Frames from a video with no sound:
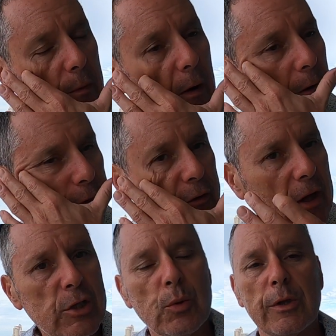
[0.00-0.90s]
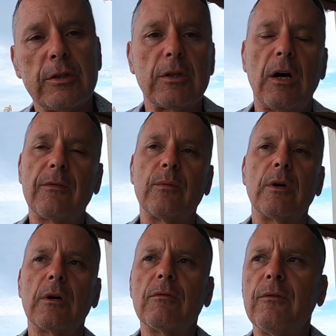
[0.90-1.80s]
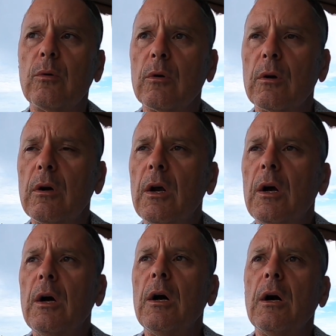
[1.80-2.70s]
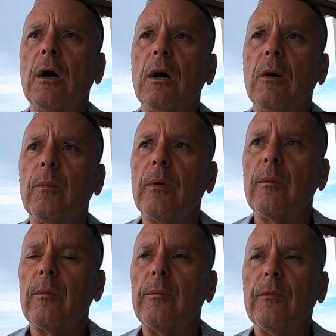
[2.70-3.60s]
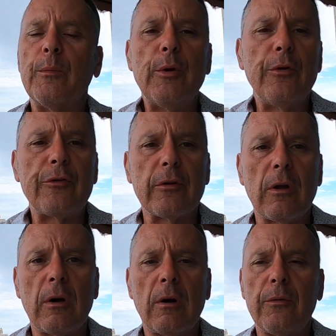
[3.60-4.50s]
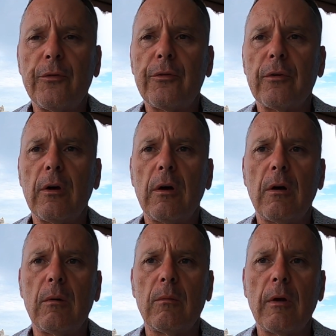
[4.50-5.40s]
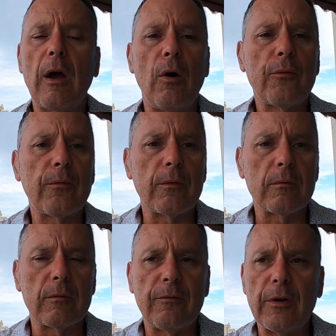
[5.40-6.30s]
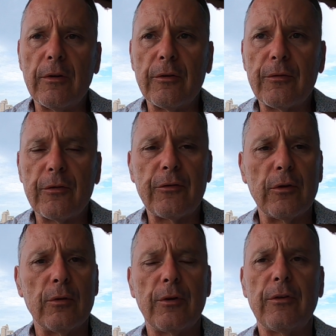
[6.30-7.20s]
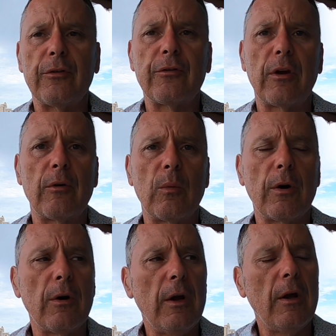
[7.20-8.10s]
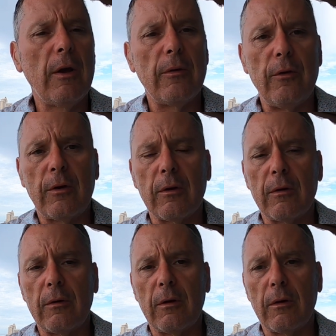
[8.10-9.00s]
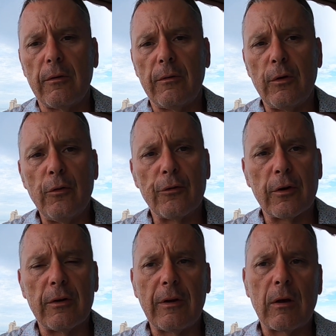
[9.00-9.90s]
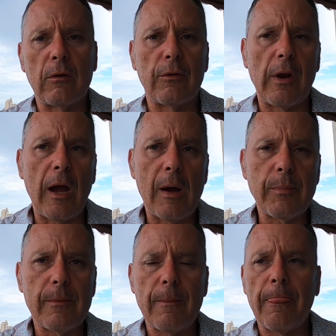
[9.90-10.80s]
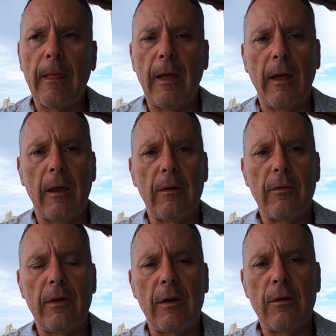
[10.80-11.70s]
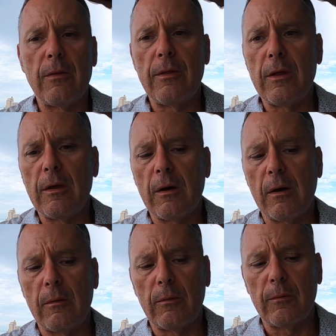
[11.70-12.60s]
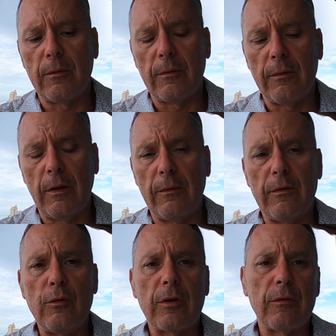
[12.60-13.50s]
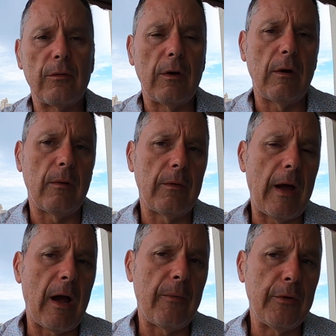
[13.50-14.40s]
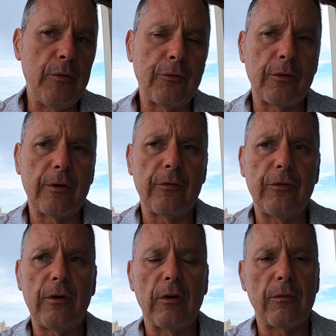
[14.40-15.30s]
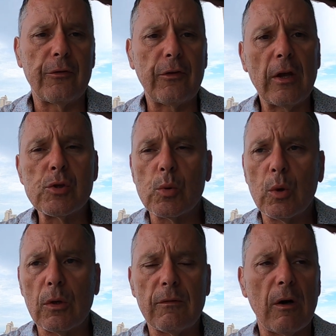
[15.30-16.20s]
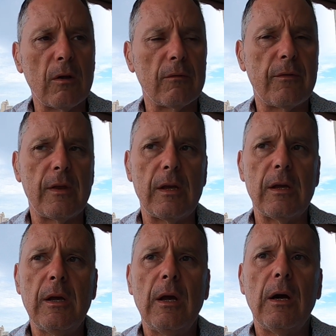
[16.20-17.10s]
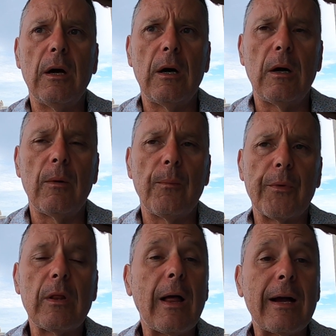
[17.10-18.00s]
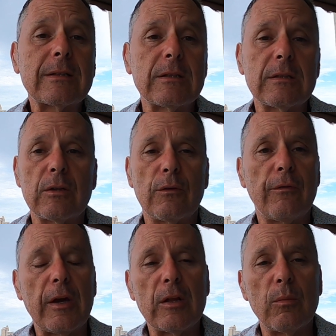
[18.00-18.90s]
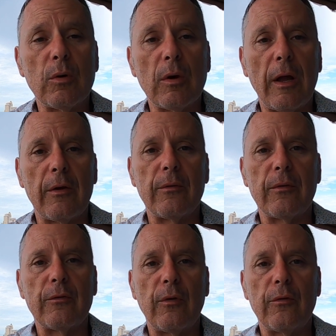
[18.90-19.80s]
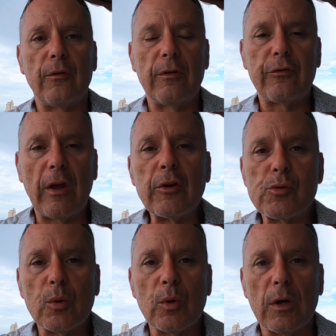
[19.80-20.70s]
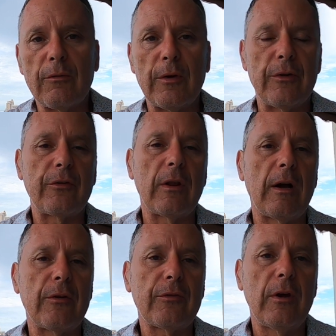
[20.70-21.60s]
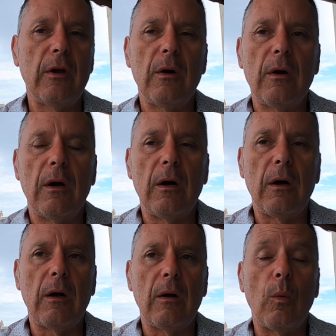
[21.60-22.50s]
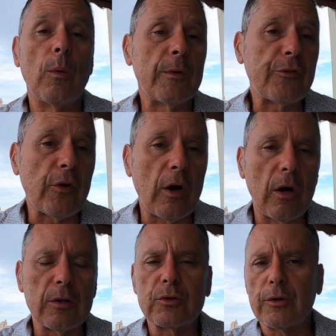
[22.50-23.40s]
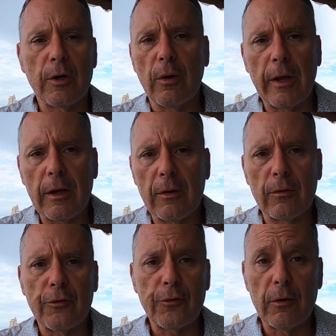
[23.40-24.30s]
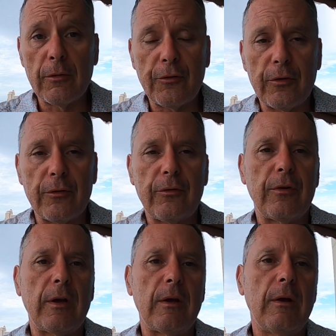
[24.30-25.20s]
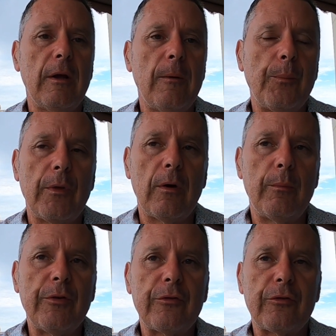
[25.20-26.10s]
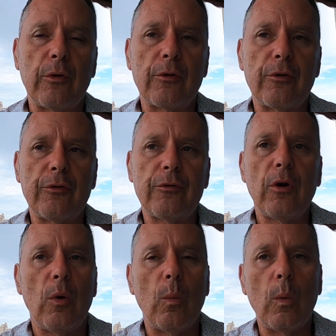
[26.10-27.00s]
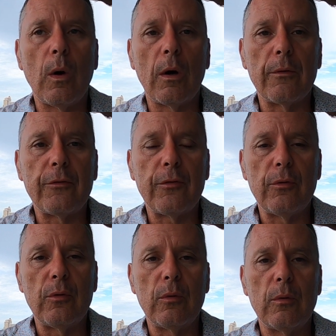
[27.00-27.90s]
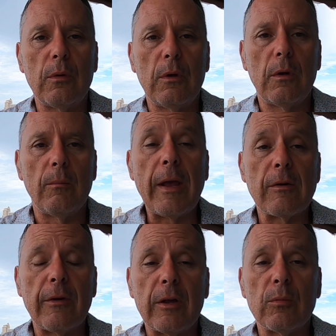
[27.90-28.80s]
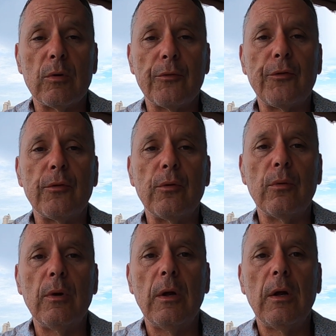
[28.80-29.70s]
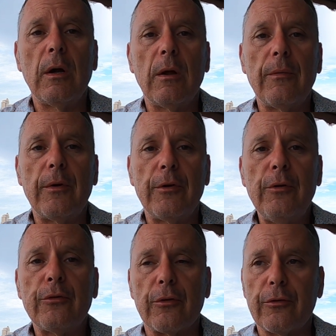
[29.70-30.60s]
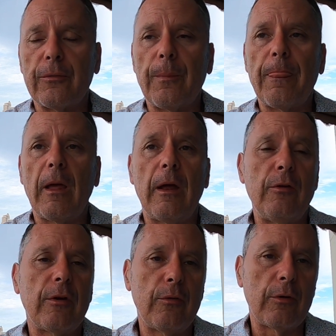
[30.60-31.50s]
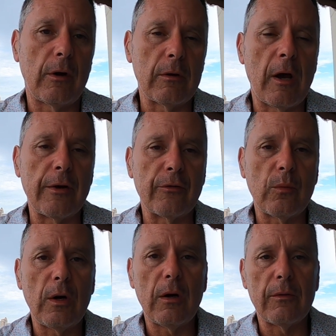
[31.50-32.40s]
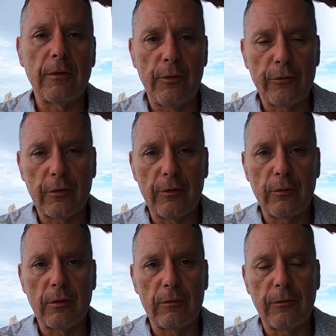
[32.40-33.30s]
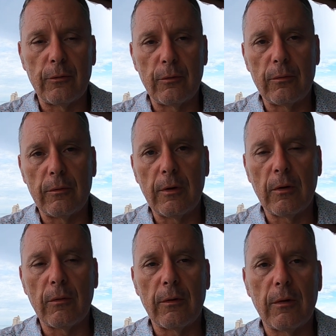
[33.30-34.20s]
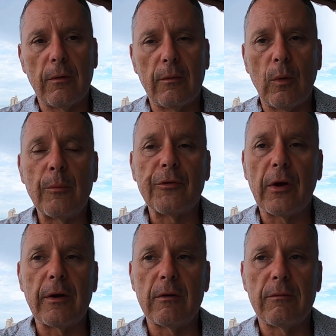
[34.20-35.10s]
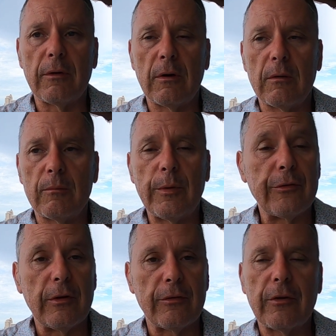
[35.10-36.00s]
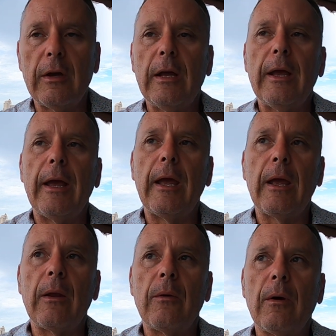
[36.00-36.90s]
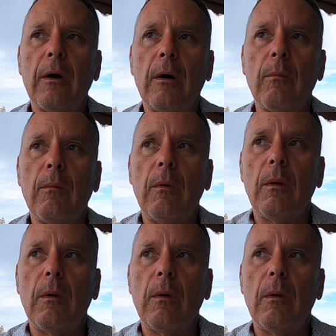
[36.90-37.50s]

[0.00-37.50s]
a scheduling software for um, beauty salons, uh, health, fitness facilities, etc., where you can uh, the user can download an app, and then the uh, then you can uh, the app, the user can see all the schedule of all of the um, classes that are available and schedule a fitness class. Uh, or massage, or you know, any other services that the business owners want to make available to their users and you can do it online as well. The user can do it through you know the the website of the business, and um,